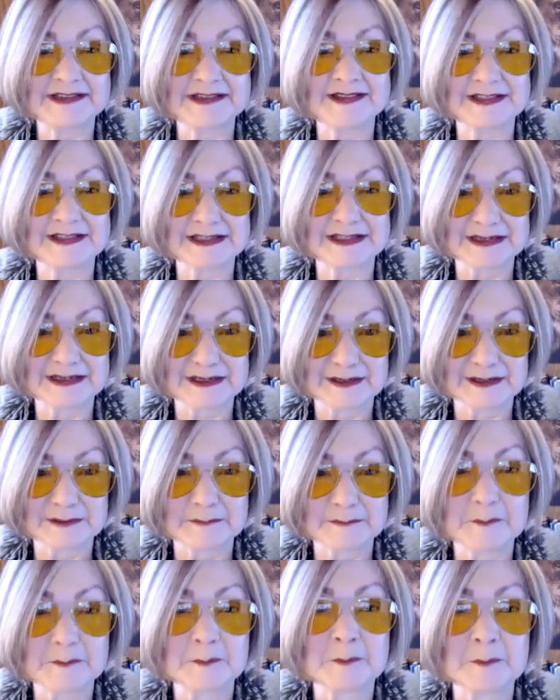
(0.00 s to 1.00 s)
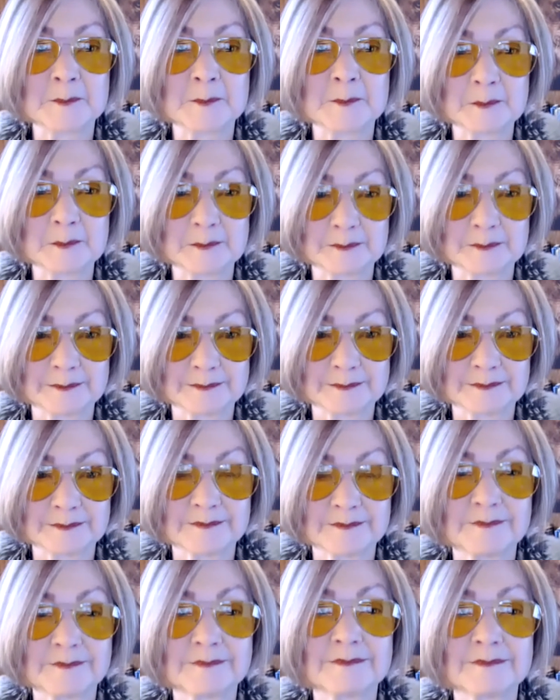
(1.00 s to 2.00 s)
analyze it, learn from it,
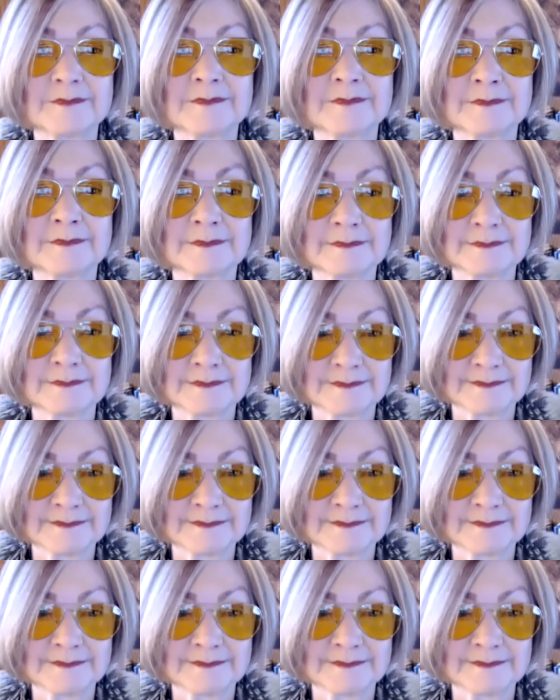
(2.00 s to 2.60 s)
tweak it,